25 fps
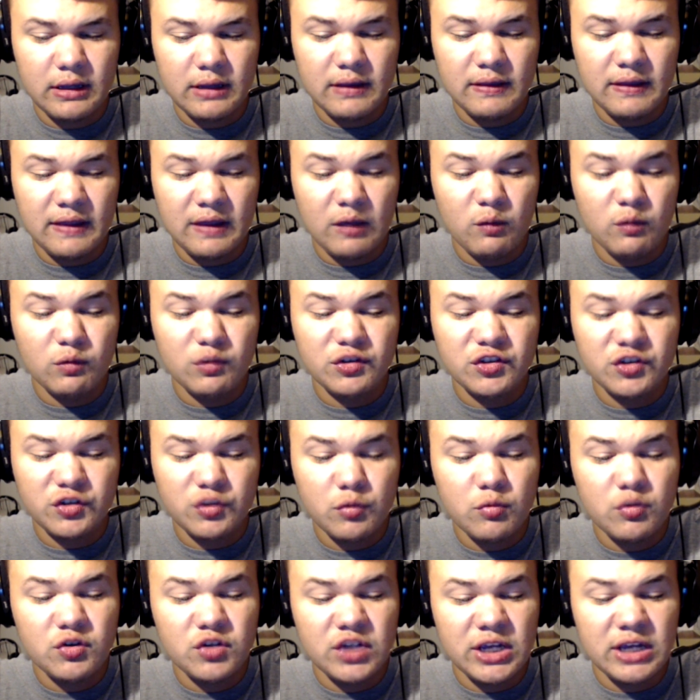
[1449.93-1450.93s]
They will
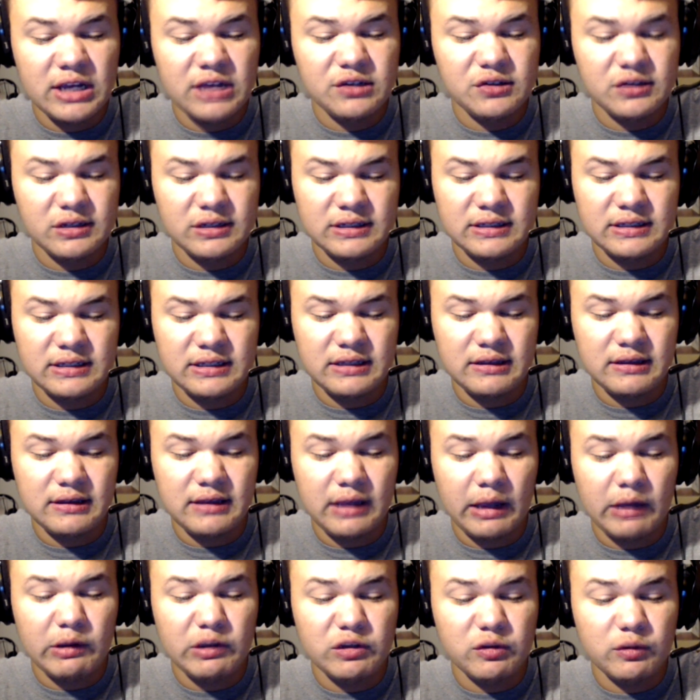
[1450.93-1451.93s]
soon change
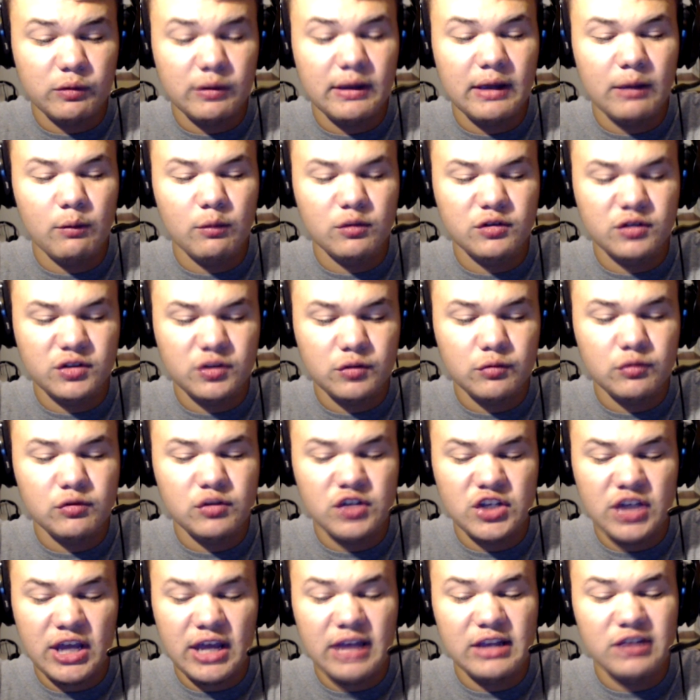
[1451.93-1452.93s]
They will soon
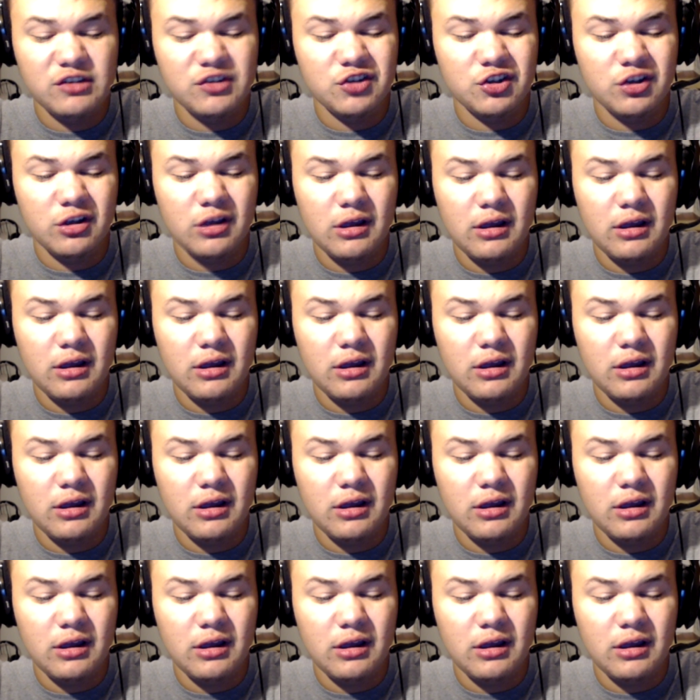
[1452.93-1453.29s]
change